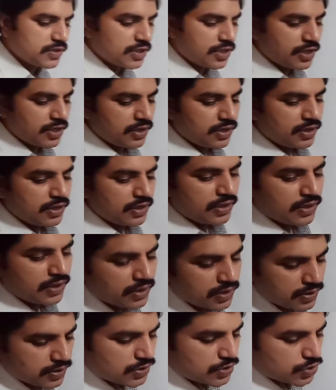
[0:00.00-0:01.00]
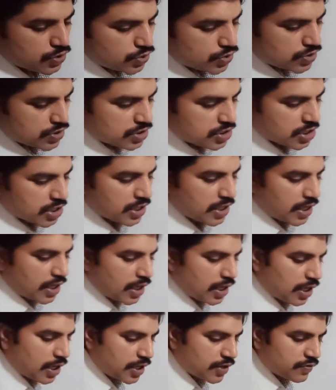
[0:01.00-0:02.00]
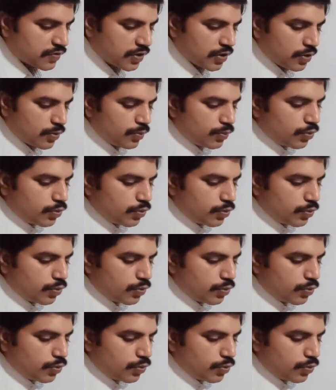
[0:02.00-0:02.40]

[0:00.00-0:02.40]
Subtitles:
a, so stay alive.